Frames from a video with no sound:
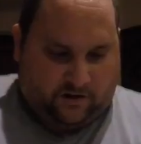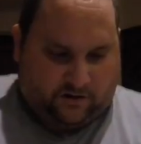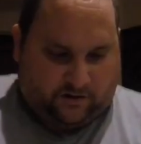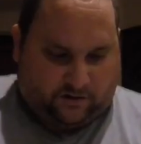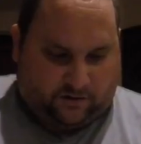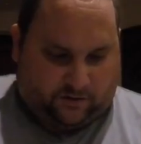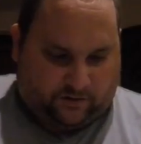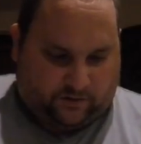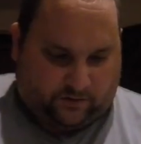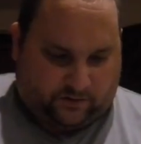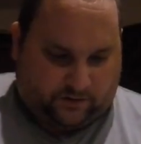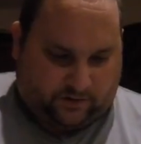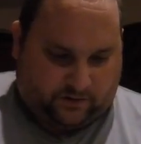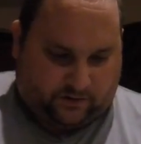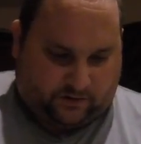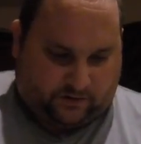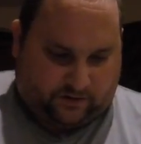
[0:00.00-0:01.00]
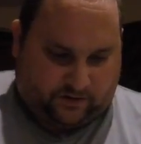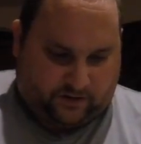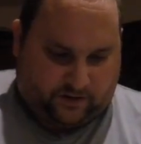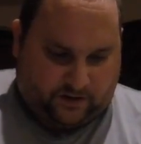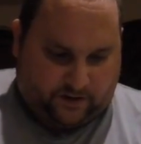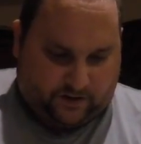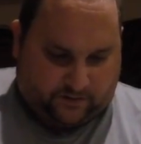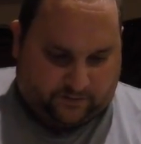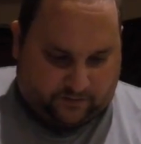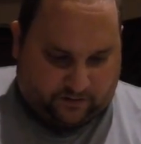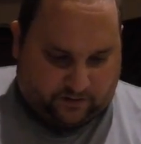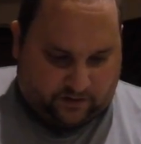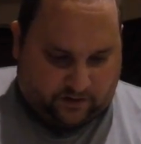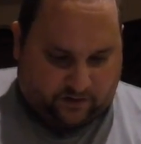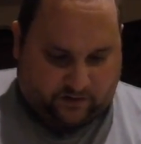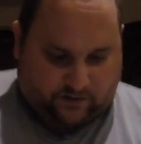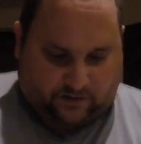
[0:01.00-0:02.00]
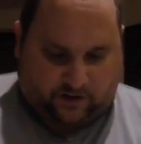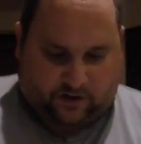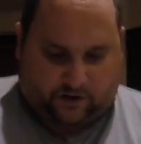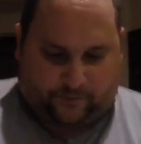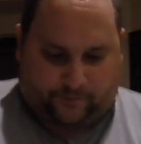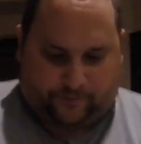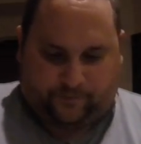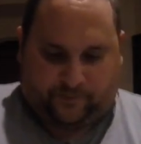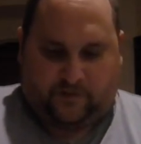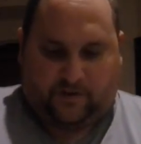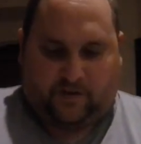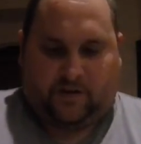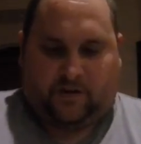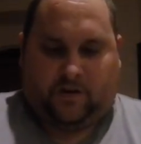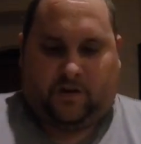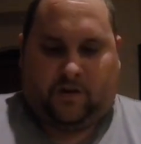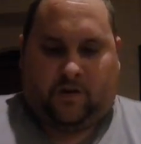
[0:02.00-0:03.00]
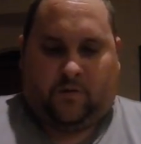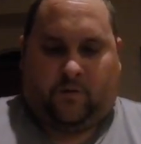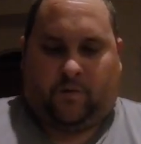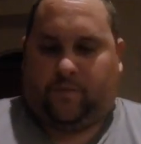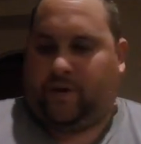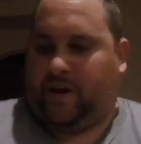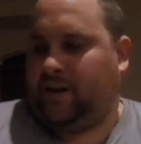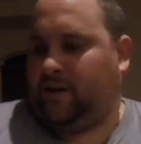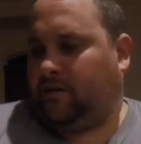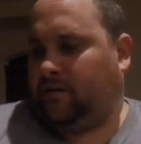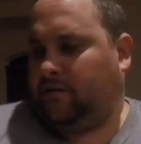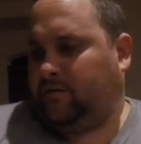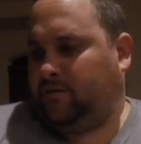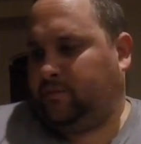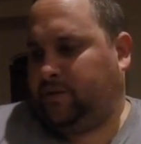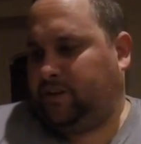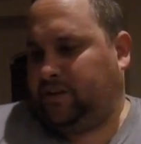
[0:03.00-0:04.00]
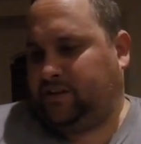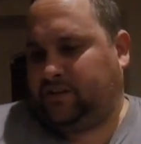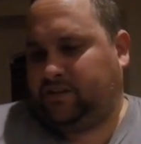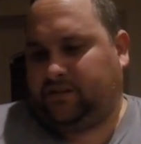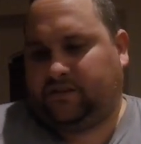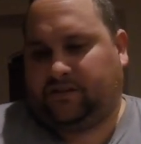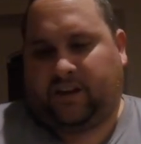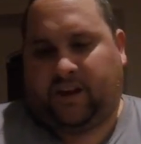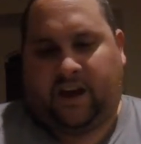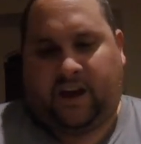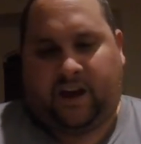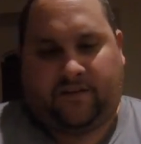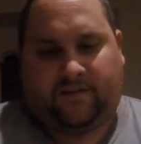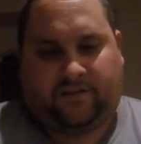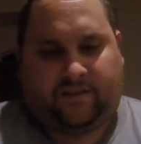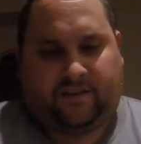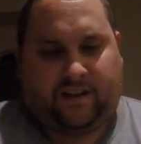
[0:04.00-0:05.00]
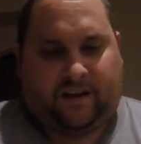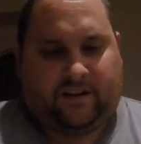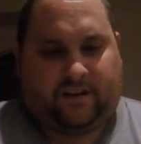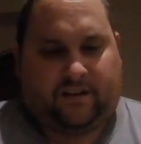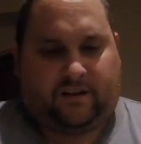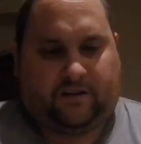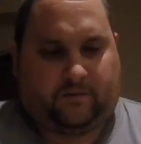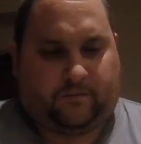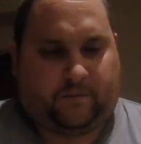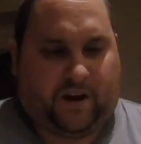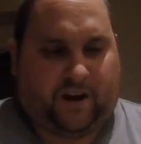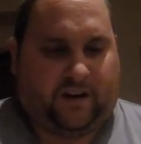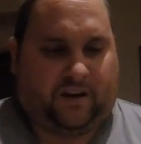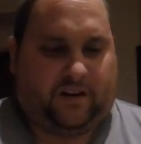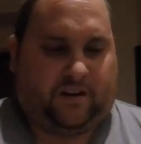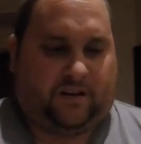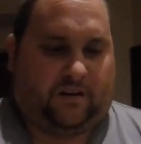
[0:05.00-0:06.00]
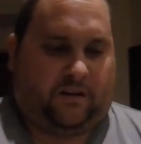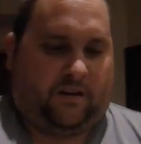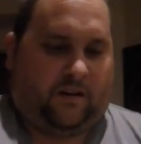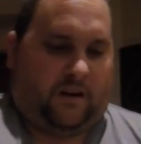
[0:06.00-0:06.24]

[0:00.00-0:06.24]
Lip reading: So what you want to do is lift. So we painted all the pieces. Everything got painted.